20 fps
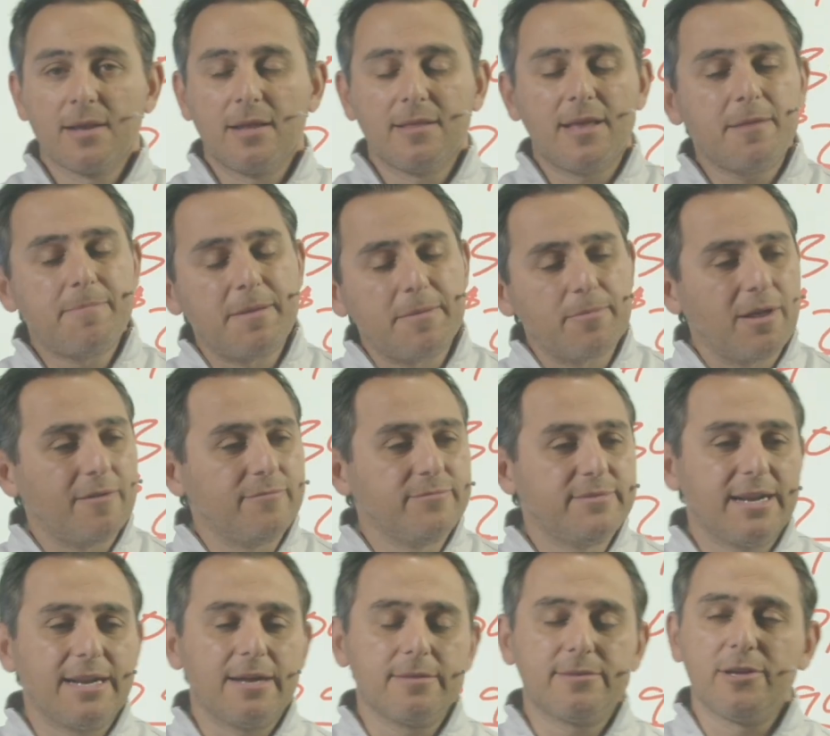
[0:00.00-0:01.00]
lot of people have
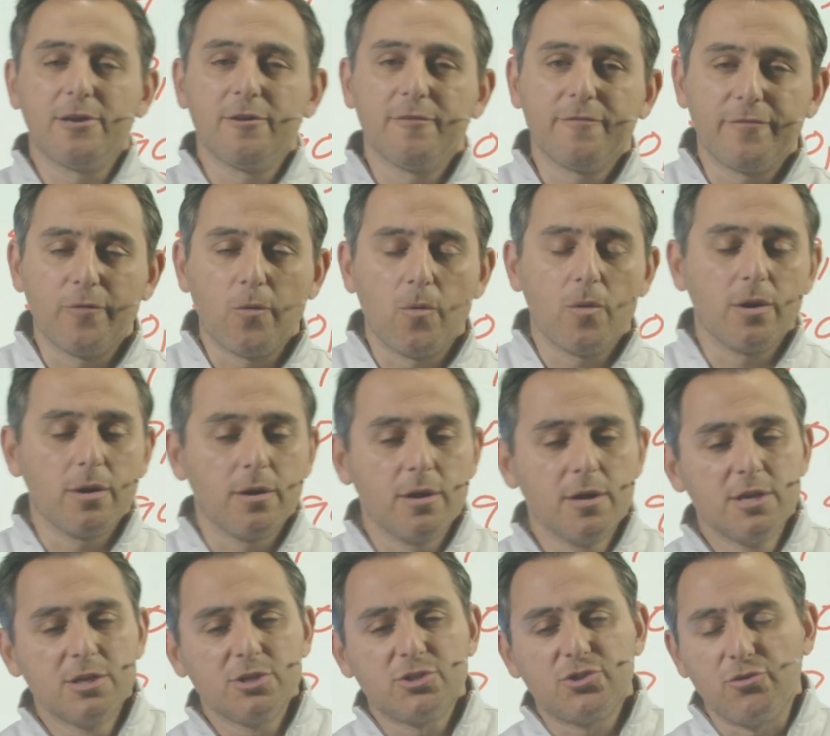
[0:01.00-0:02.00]
debt out there for
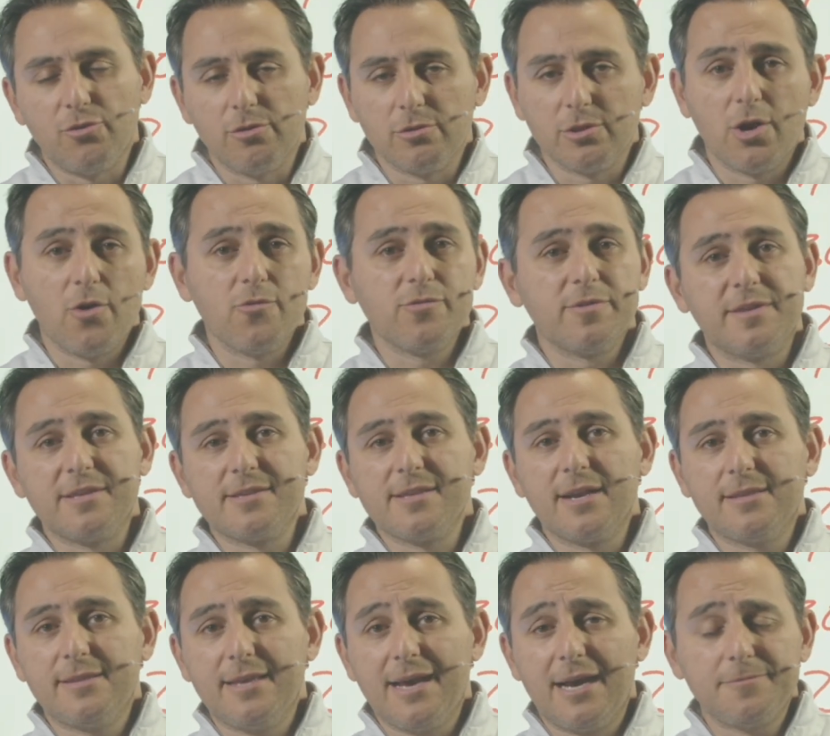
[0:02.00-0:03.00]
student loans and things
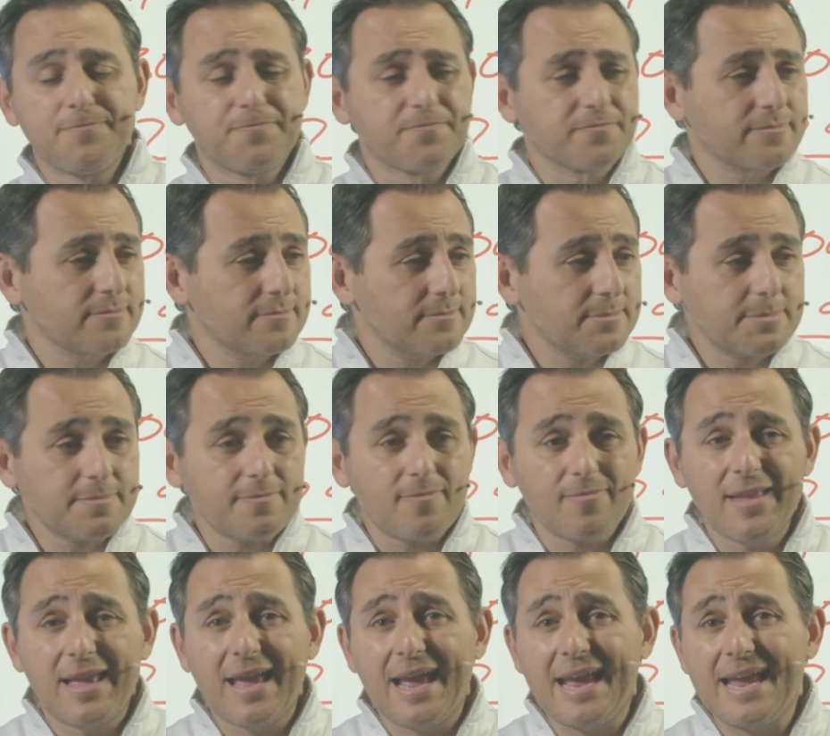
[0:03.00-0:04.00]
like that.
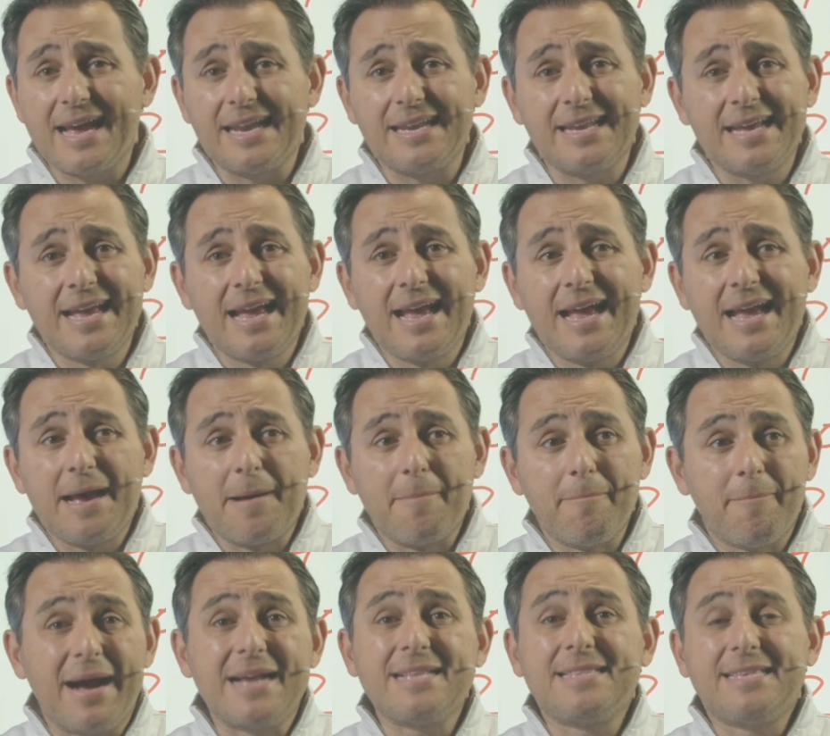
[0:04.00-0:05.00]
And
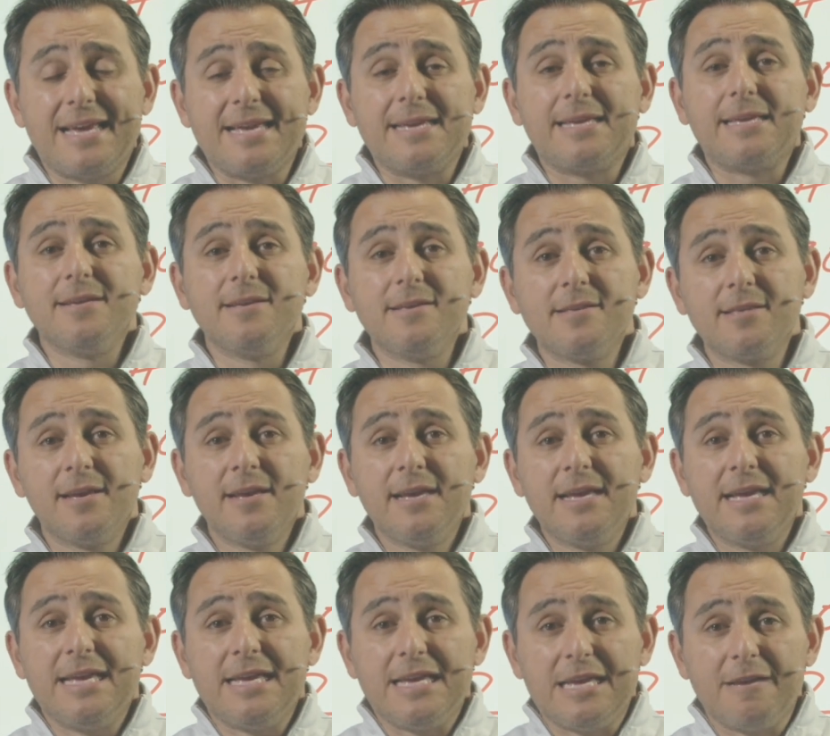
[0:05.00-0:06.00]
my take is,
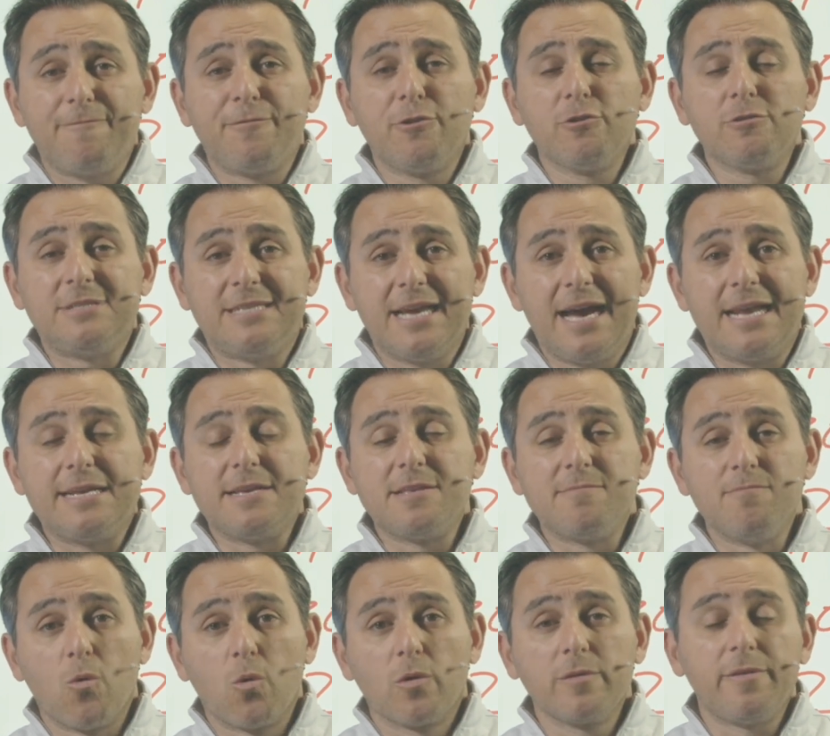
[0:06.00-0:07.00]
if your debt is
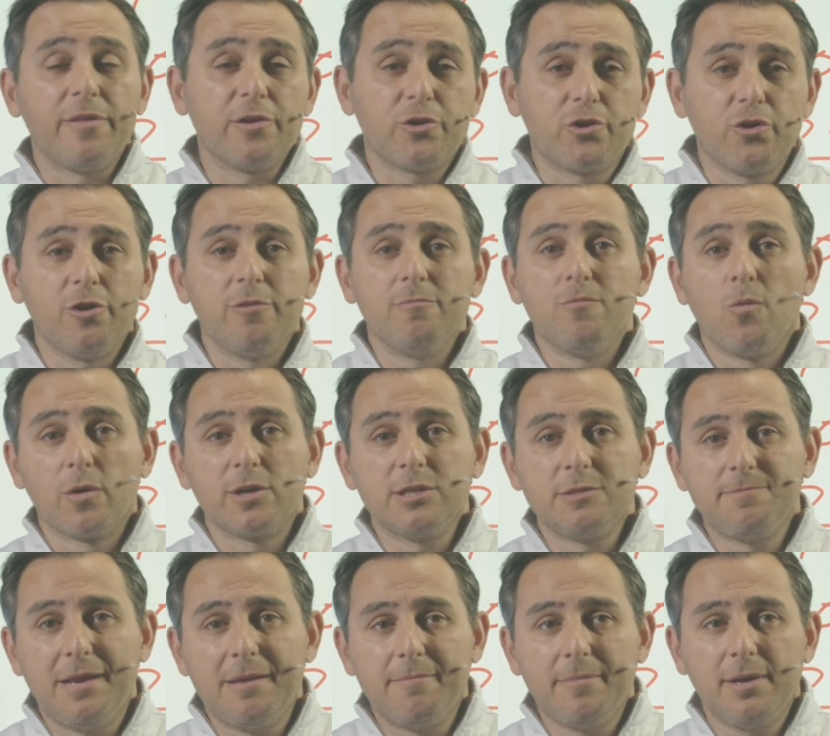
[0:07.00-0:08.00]
more than the current mortgage
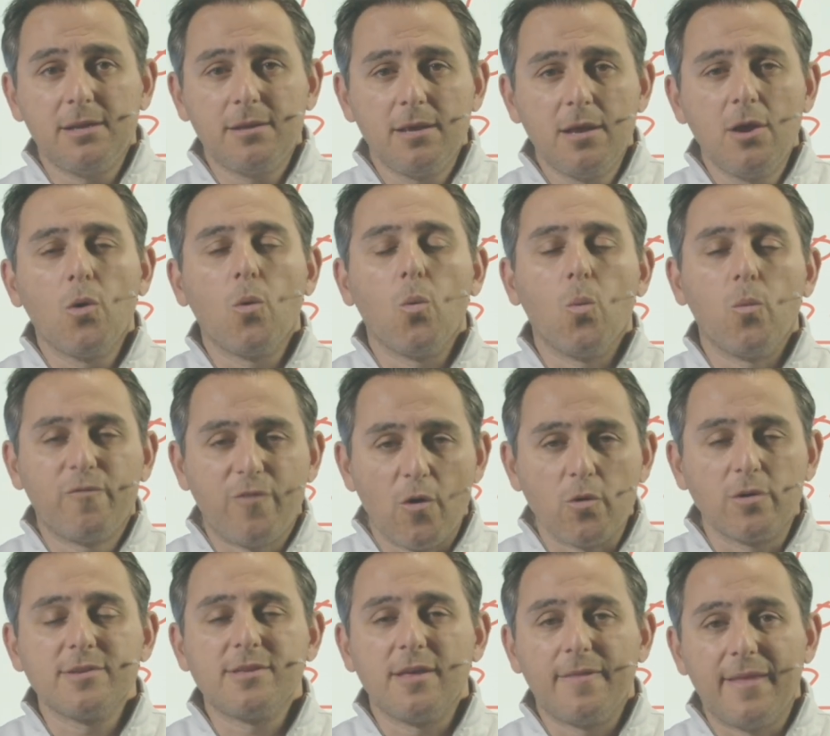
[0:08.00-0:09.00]
payment,
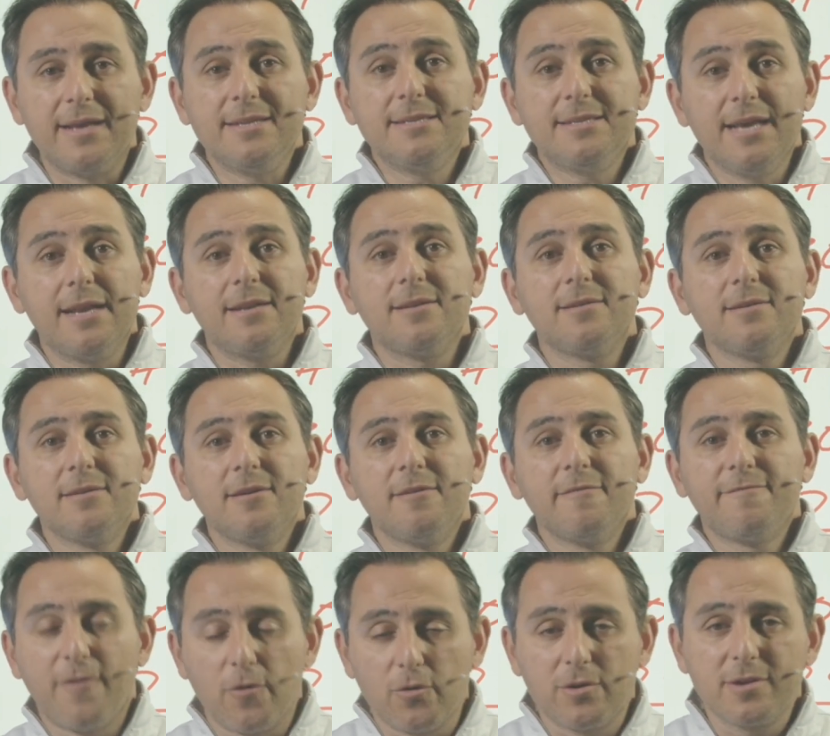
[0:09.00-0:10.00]
focus on that debt.
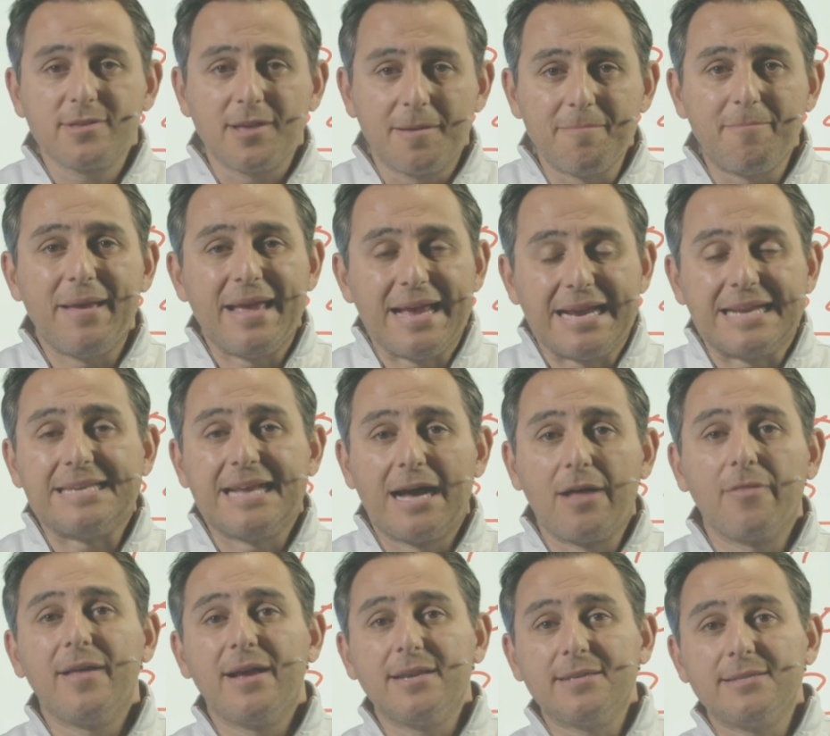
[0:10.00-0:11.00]
Focus on paying
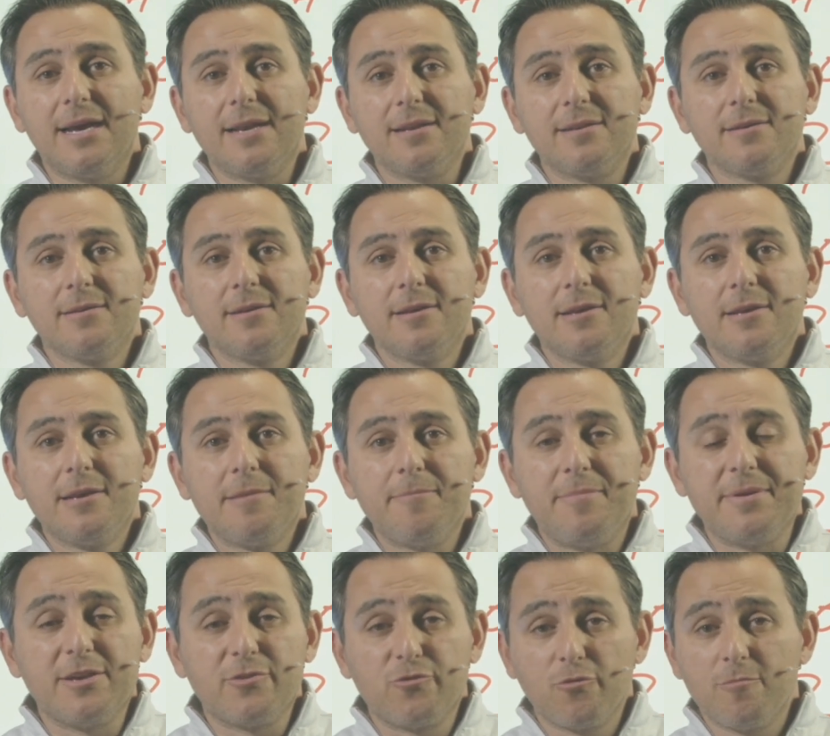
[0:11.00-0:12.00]
down that debt.
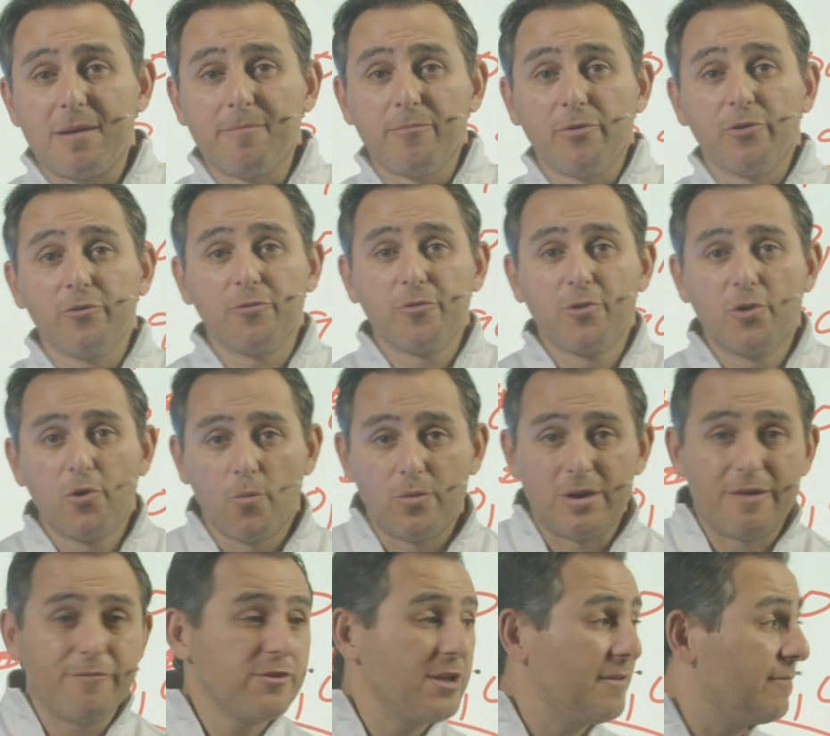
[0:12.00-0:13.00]
Because remember,
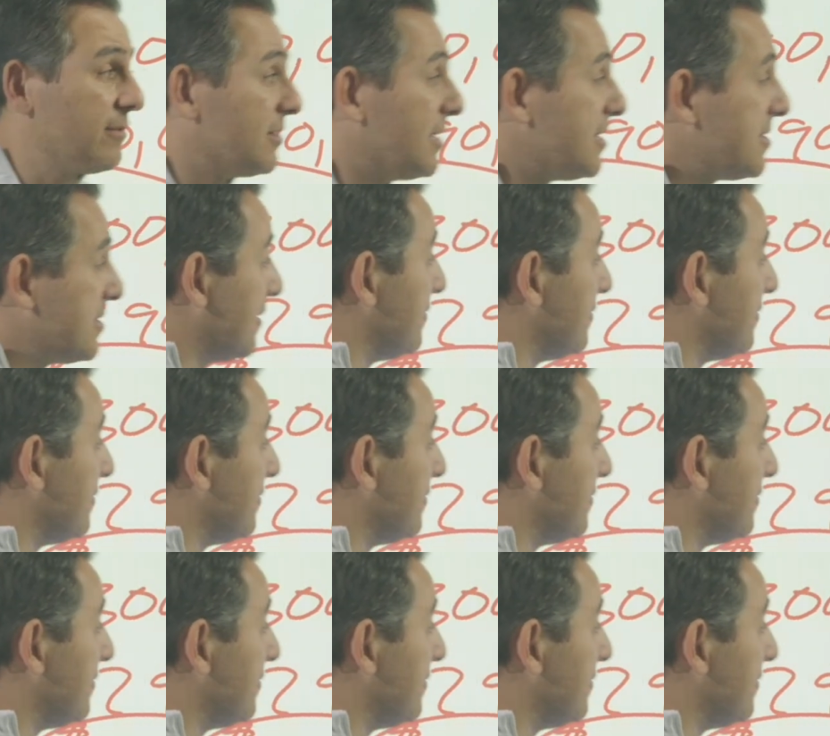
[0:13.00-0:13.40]
whenever you have a list of